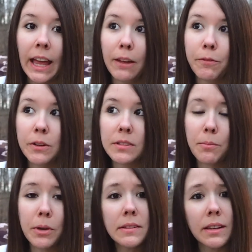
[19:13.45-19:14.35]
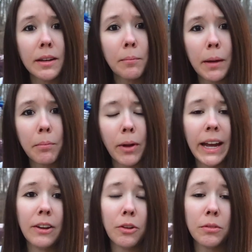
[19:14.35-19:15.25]
And for some reason, my
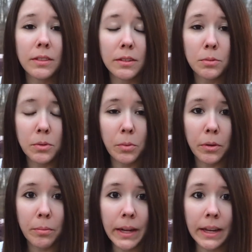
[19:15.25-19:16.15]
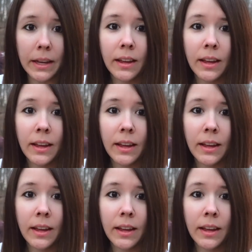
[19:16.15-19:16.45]
brain knew that this was worth money.